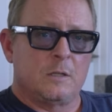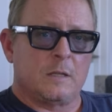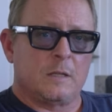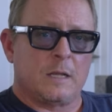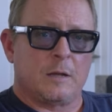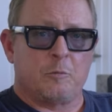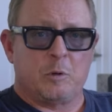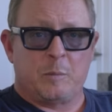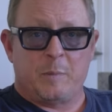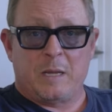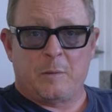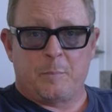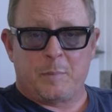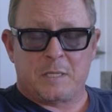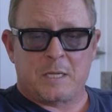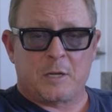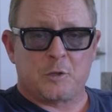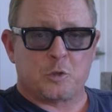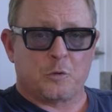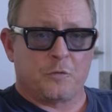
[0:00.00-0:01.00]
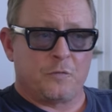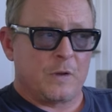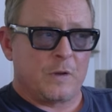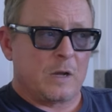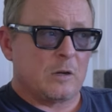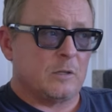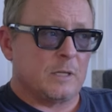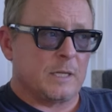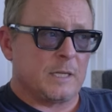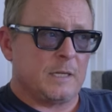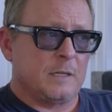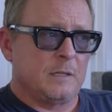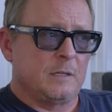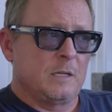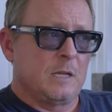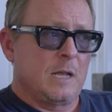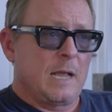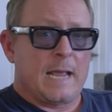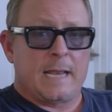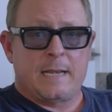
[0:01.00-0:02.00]
that would be a potential felony
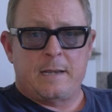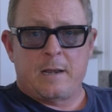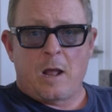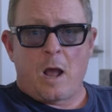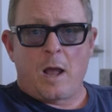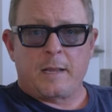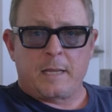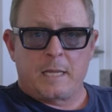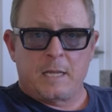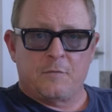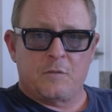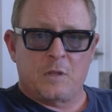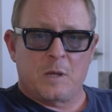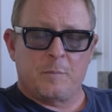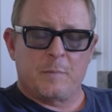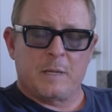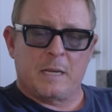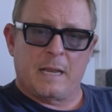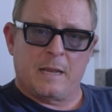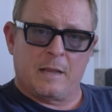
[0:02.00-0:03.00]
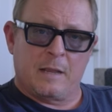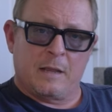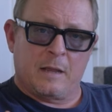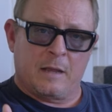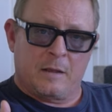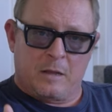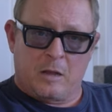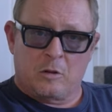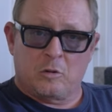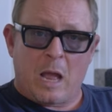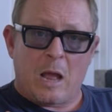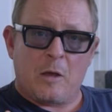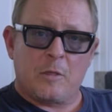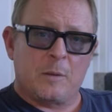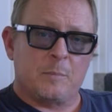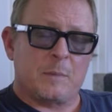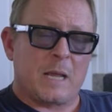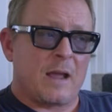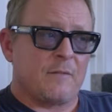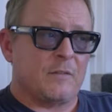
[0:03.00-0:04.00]
and not give them and allow
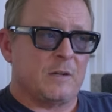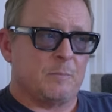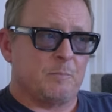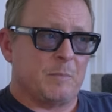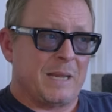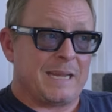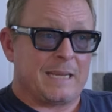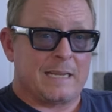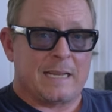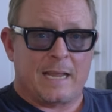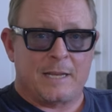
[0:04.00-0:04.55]
them to have it make an